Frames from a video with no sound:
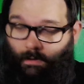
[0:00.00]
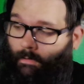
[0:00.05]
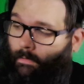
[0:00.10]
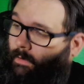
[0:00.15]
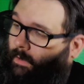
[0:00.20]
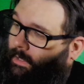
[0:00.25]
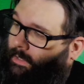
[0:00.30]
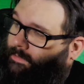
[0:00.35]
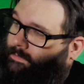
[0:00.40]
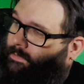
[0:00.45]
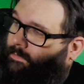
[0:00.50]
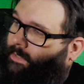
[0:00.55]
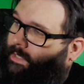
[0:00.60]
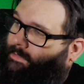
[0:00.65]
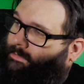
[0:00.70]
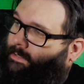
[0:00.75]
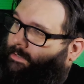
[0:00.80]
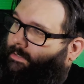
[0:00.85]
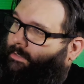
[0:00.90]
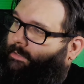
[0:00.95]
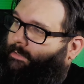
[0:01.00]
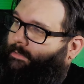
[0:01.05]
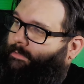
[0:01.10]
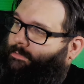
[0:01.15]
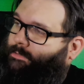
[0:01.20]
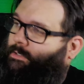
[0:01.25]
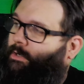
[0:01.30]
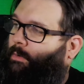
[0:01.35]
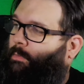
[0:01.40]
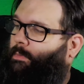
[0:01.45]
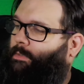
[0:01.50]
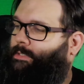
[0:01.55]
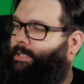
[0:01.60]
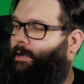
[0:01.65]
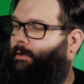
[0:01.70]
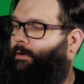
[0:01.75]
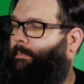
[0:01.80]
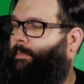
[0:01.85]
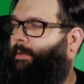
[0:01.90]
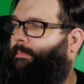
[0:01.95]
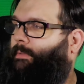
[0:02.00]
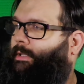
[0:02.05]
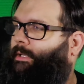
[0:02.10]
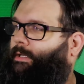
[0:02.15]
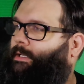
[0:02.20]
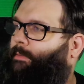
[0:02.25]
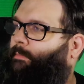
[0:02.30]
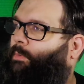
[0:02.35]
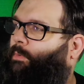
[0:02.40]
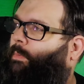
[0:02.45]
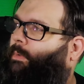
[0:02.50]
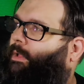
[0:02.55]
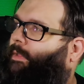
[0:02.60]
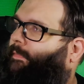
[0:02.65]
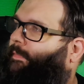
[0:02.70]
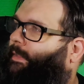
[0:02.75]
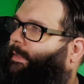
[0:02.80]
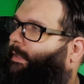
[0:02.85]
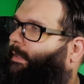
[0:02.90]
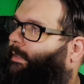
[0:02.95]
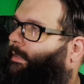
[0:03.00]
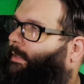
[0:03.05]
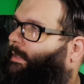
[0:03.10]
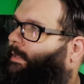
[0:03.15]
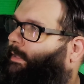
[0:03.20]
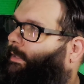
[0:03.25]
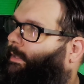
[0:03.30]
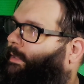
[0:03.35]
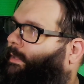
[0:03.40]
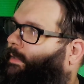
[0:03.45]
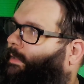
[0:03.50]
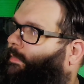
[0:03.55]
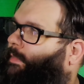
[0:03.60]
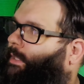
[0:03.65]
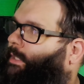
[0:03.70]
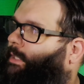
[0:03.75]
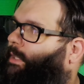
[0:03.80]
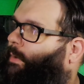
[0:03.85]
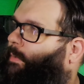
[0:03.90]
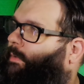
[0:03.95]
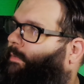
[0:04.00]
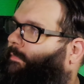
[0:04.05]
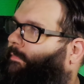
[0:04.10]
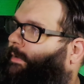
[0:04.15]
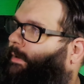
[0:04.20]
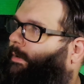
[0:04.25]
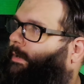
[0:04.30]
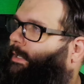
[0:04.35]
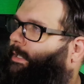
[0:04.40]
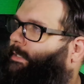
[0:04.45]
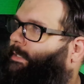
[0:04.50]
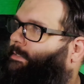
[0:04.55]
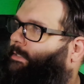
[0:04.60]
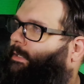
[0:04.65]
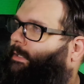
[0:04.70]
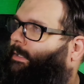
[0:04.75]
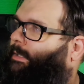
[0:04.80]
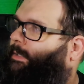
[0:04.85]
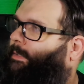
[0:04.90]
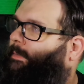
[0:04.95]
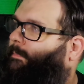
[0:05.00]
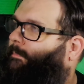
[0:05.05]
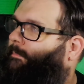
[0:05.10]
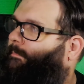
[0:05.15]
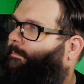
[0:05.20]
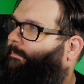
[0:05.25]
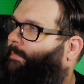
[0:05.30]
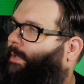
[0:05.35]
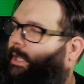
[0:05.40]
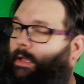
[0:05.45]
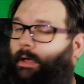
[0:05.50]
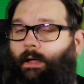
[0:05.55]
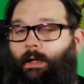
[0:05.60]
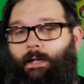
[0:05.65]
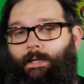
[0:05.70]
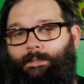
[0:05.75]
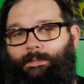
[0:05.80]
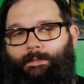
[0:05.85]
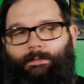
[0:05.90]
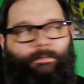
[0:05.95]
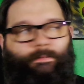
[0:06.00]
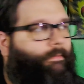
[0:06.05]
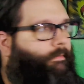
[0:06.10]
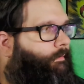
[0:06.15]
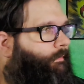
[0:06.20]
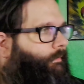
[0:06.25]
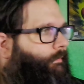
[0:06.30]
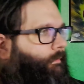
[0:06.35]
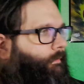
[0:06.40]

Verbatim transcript: All right, so that's a uh, Star Wars High Republic number one, the the Yoda variant um, by Hans,